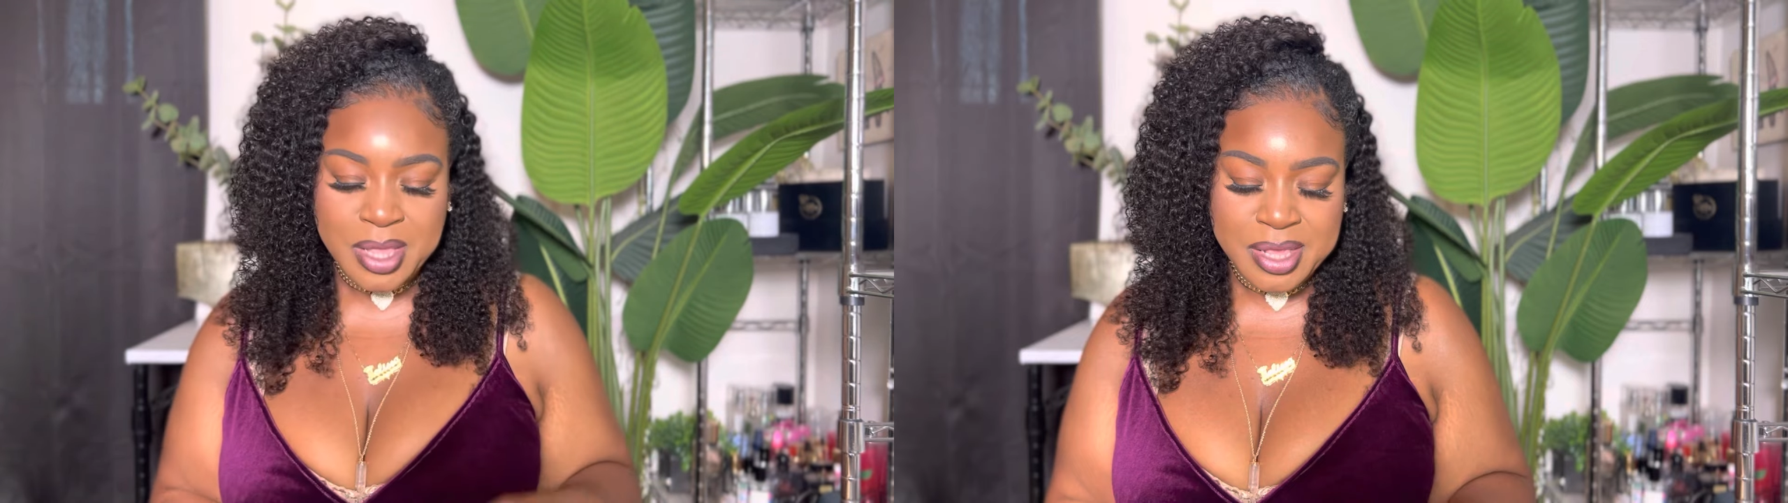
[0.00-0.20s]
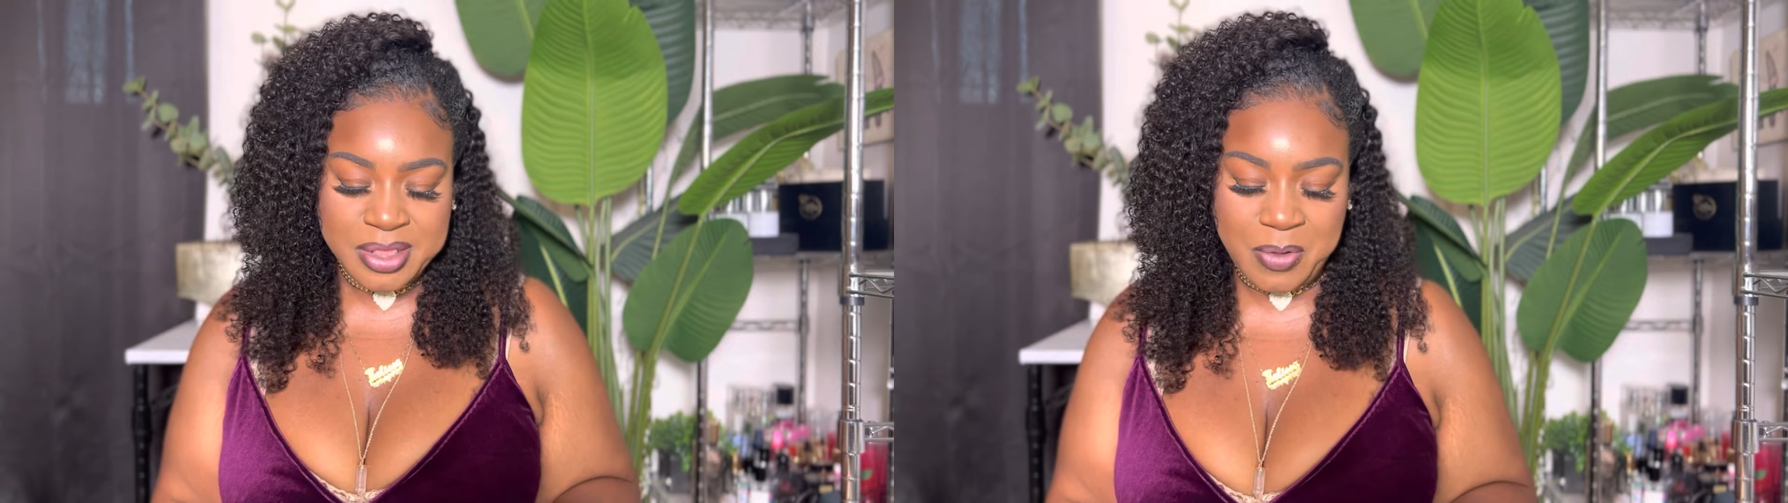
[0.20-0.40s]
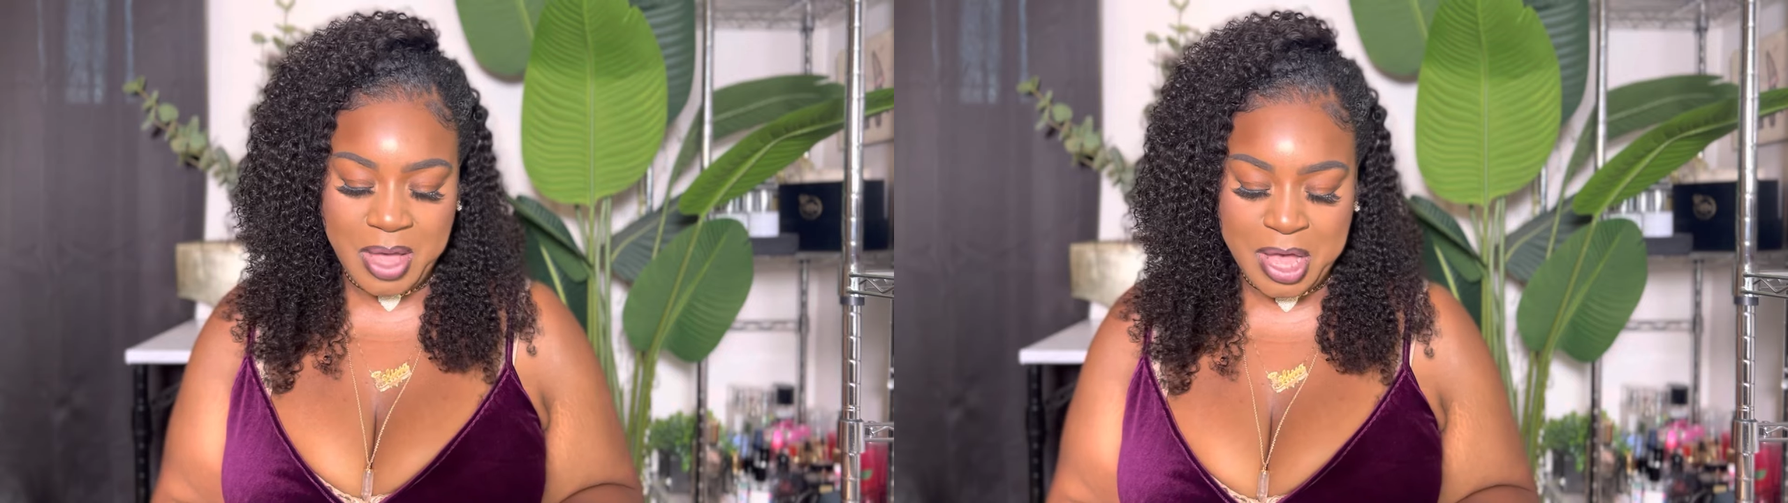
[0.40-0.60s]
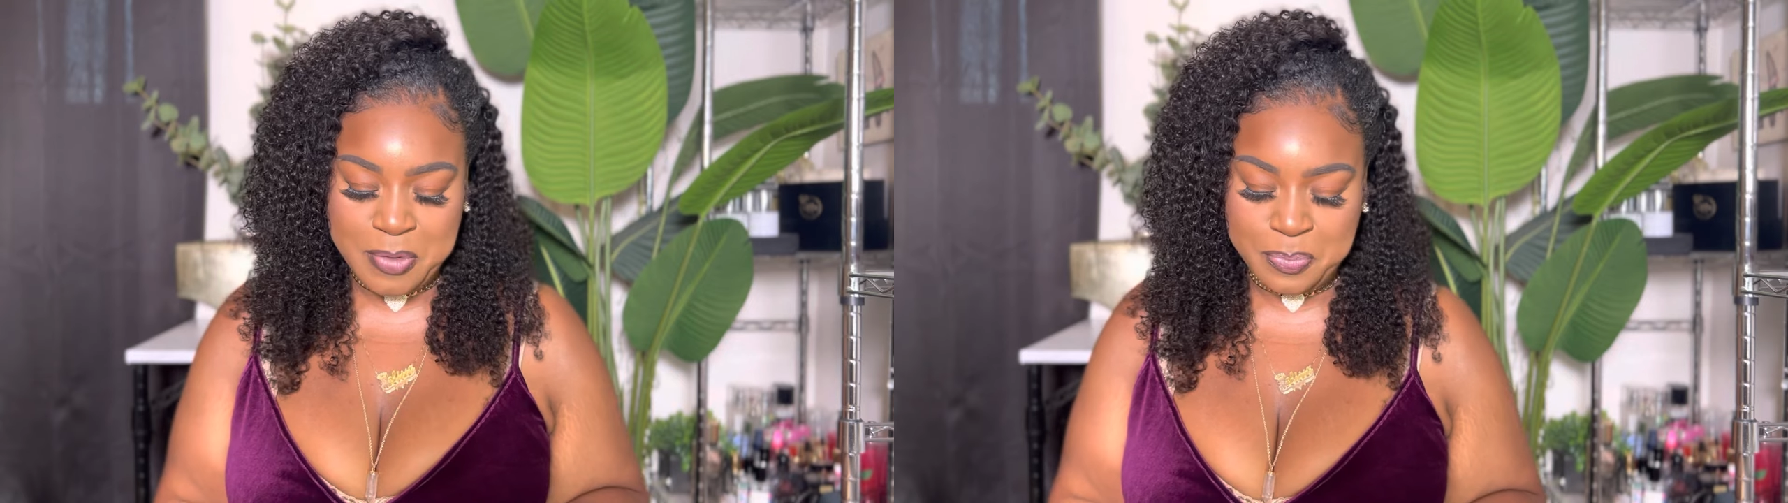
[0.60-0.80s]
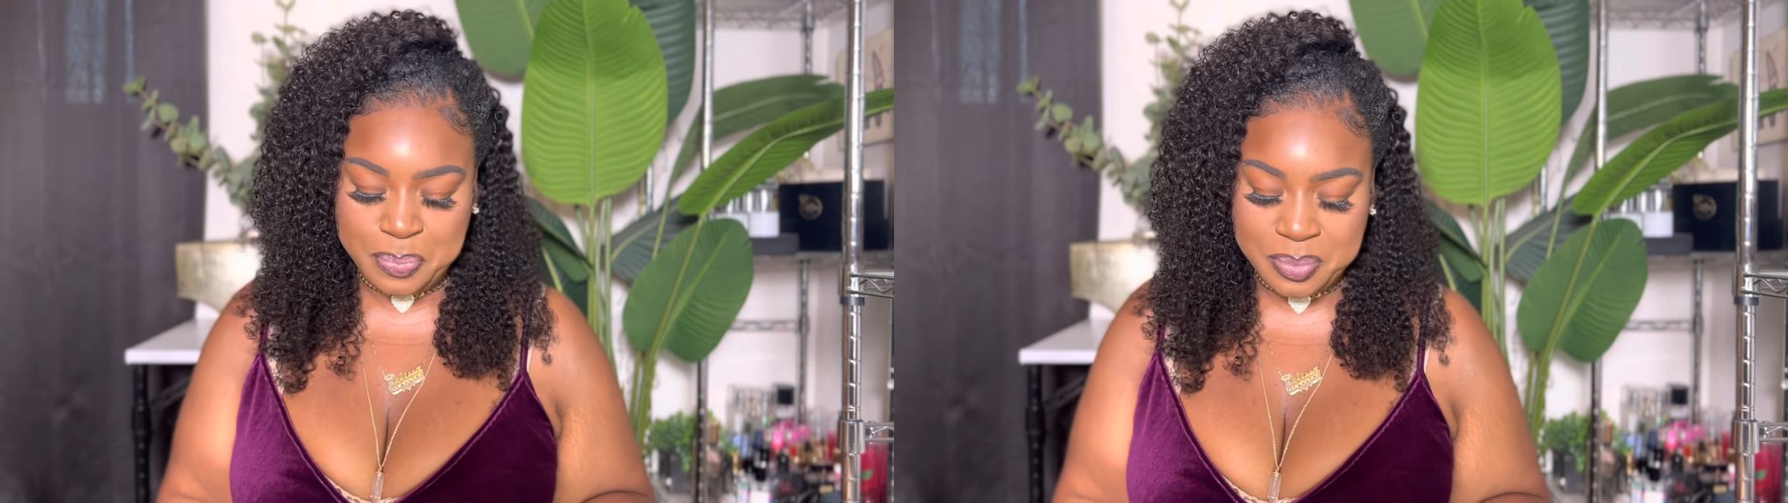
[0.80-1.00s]
So
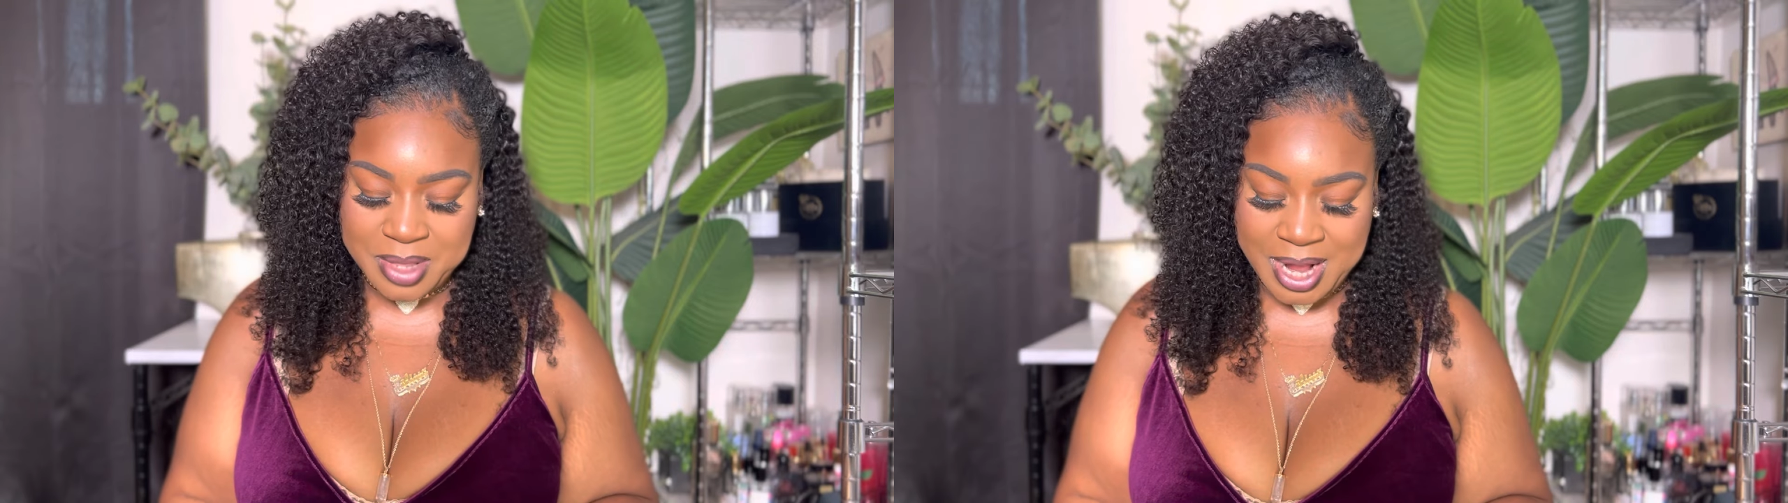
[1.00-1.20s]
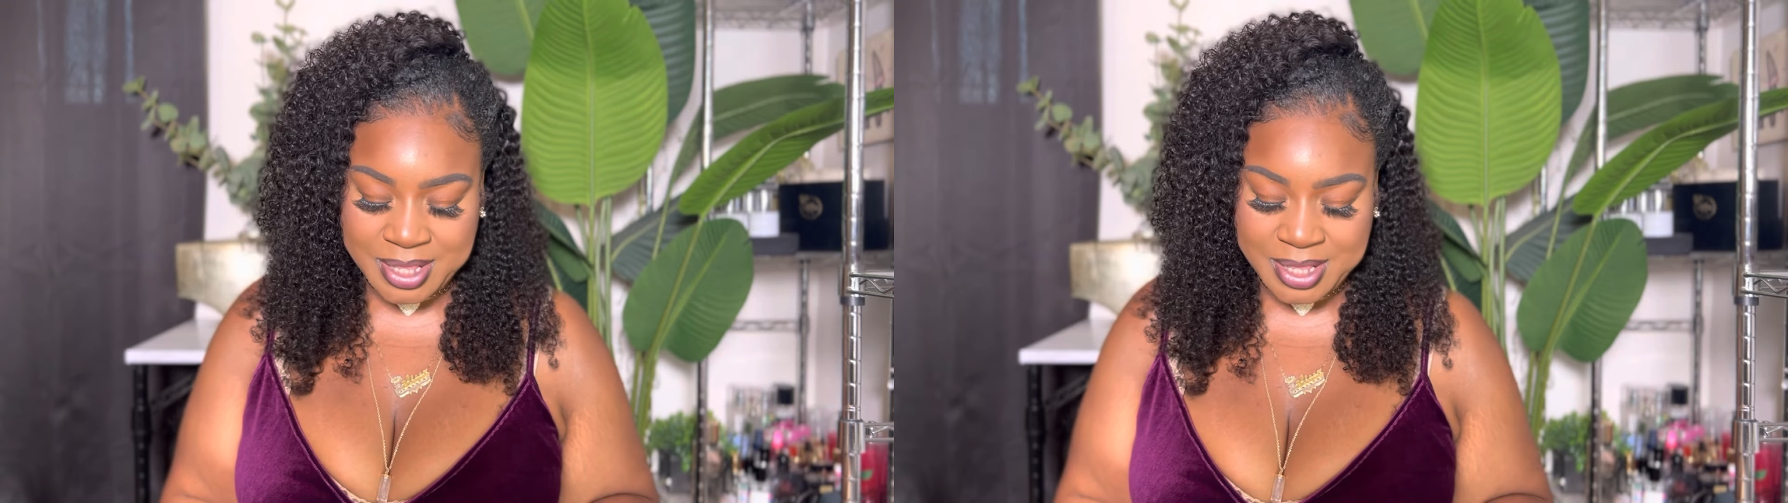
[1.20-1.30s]
um, I